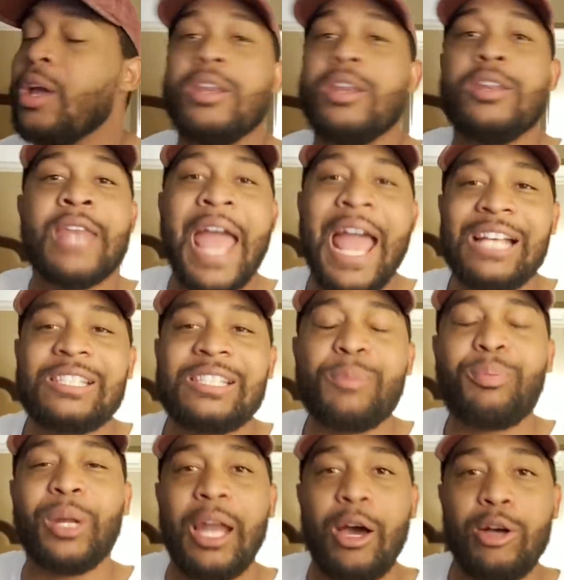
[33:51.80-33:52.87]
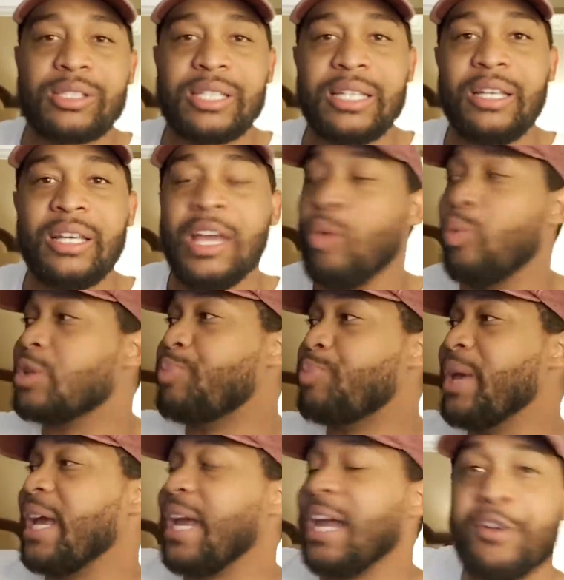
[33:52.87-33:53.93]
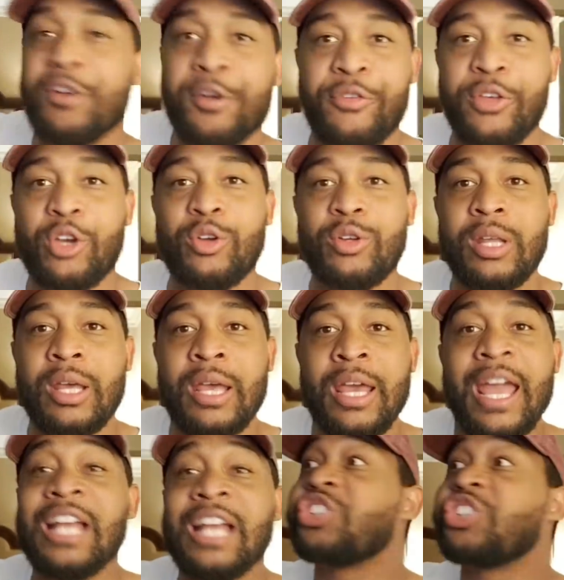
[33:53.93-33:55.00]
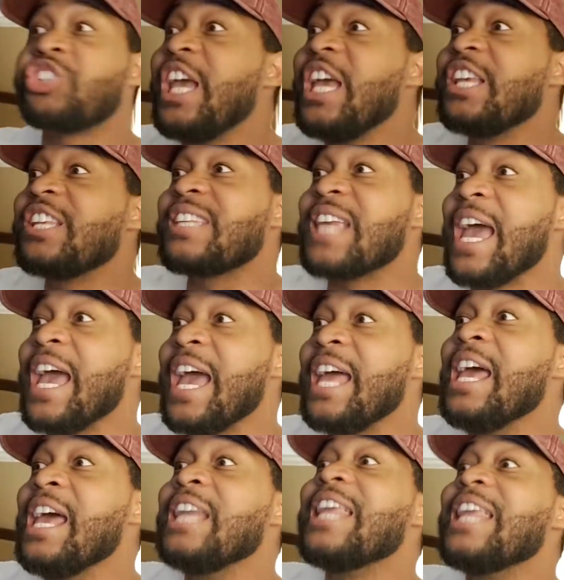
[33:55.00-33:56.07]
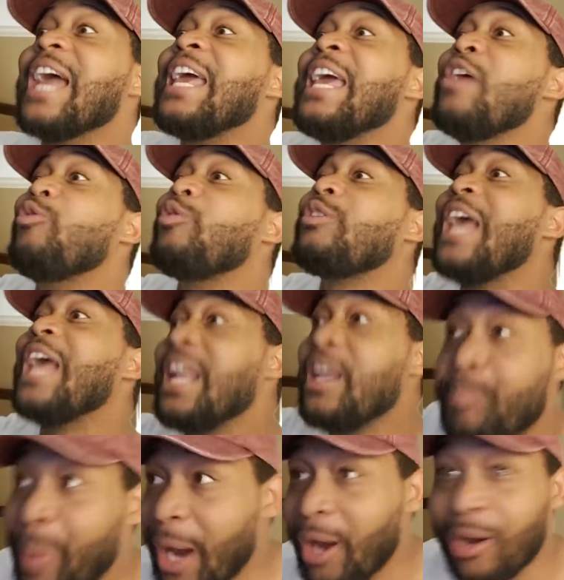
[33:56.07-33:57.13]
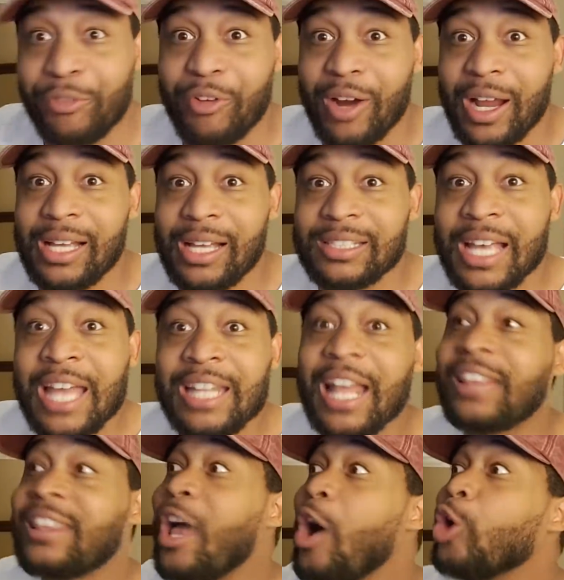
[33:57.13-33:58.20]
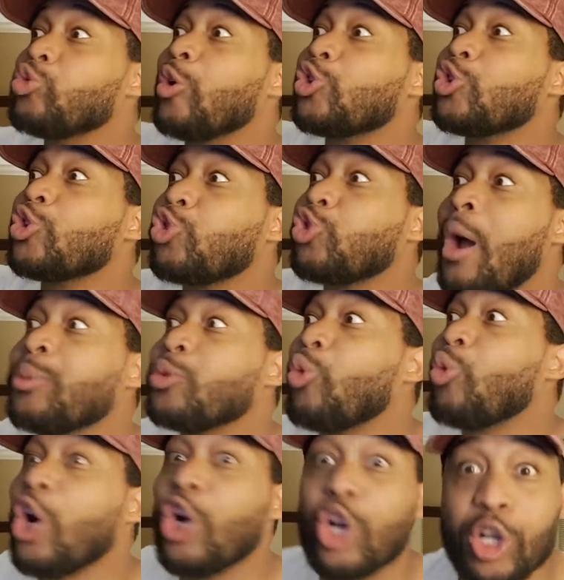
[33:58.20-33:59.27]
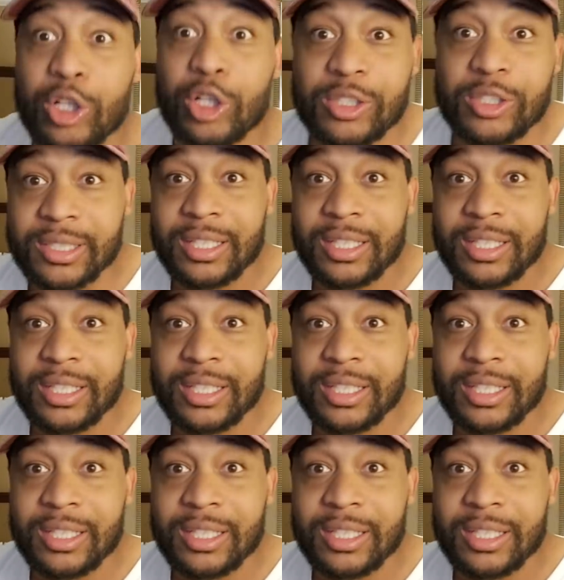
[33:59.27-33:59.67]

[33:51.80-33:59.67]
Nancy Pelosi was being interviewed, and she said that he didn't paraphrase, that those were Trump's words.